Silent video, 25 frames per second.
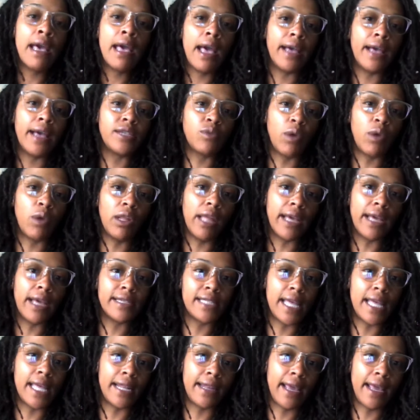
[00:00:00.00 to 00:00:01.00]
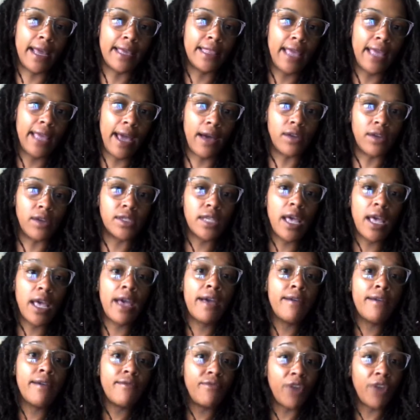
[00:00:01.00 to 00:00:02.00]
as well as that Ninth House
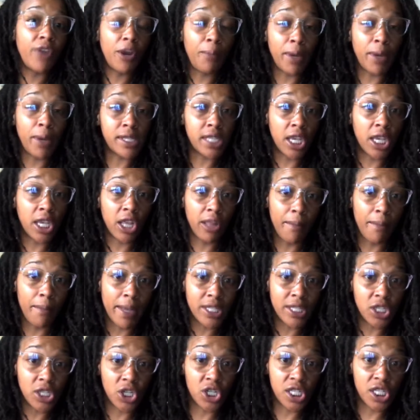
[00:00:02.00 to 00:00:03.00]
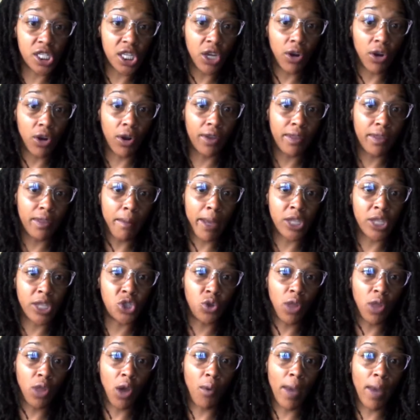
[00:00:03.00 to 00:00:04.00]
very particular messages here on the
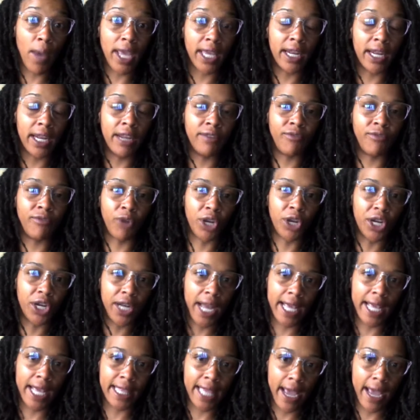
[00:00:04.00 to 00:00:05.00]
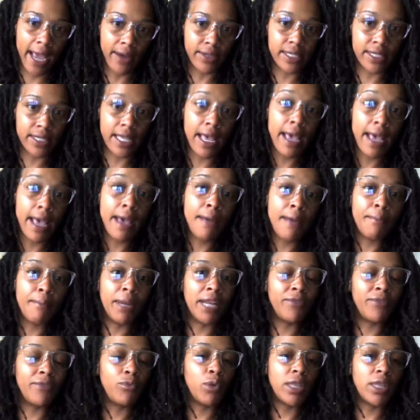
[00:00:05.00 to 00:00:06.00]
Manjula Awakening for your ninth house.
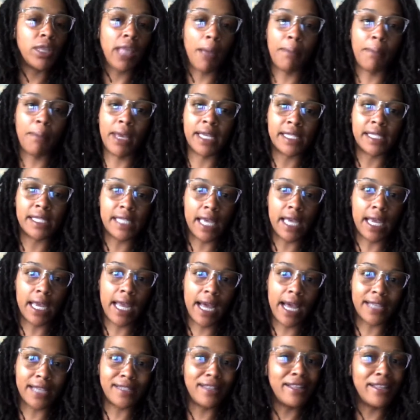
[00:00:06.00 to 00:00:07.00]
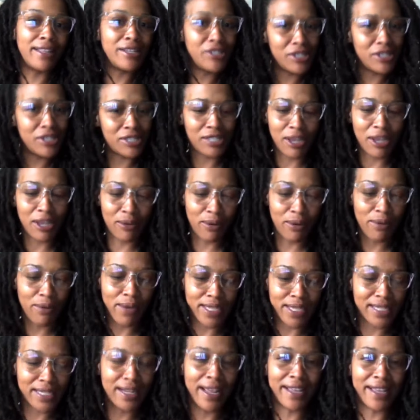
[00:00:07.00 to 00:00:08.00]
But even with that being said, guys, let's just take what
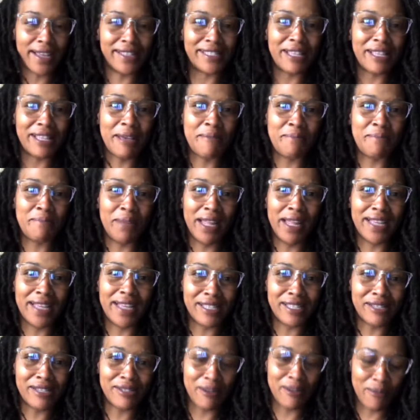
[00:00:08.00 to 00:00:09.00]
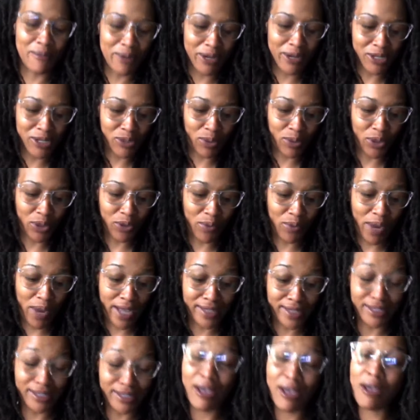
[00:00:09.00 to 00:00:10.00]
resonates and bless someone else with the
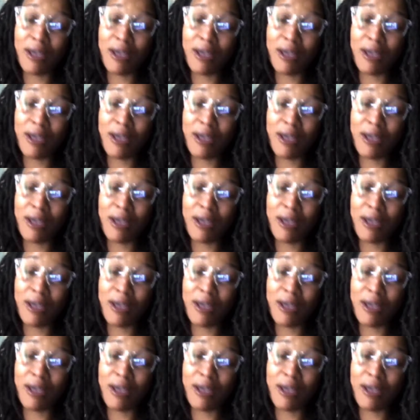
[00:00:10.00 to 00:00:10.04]
rest.